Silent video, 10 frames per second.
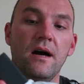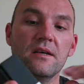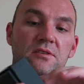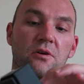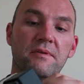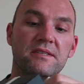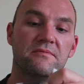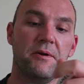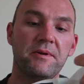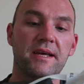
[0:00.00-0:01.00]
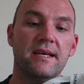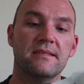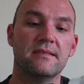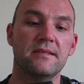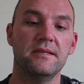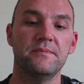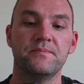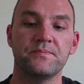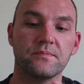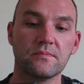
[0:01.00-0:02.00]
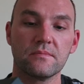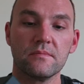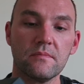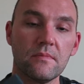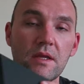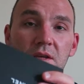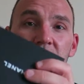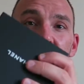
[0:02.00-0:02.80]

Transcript: As always, very nicely, you